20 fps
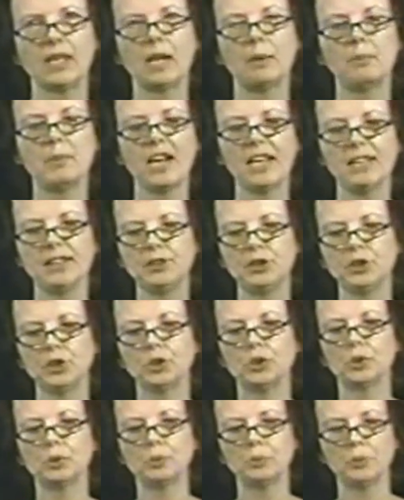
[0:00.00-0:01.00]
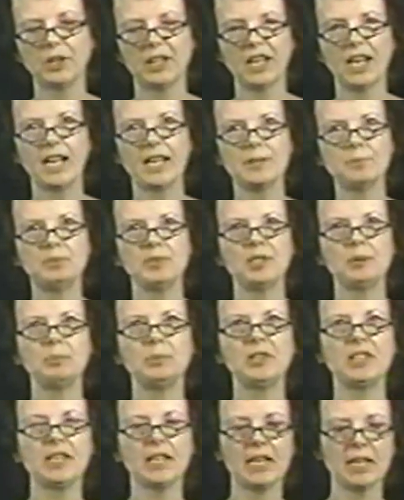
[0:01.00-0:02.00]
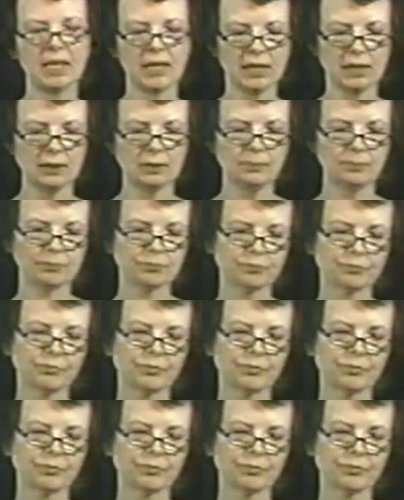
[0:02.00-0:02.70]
Now, mind you, when IPPL